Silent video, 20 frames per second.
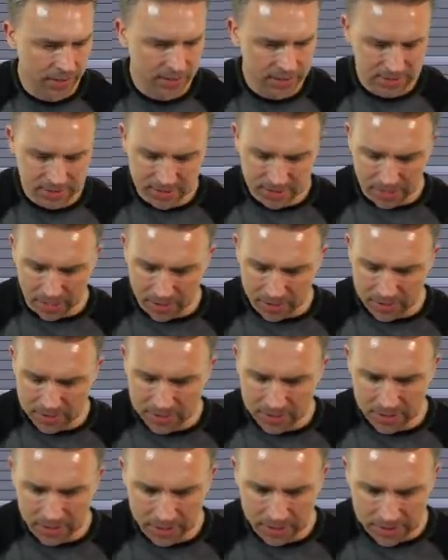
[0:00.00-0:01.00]
this
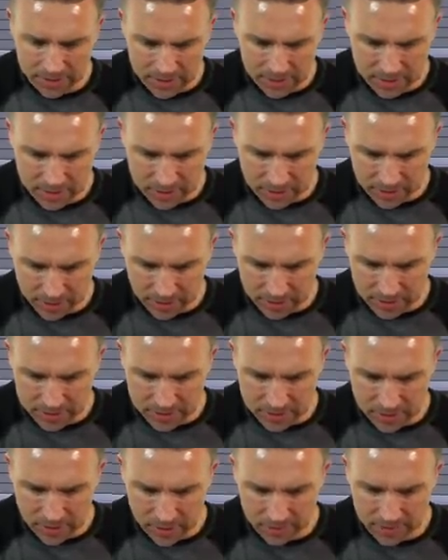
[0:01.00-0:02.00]
skeleton is the thing that needs
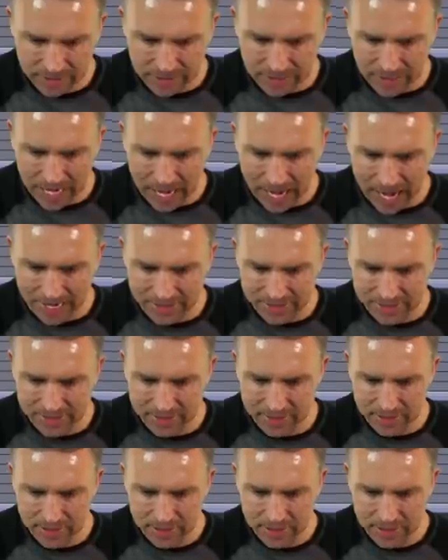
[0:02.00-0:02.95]
to come in last.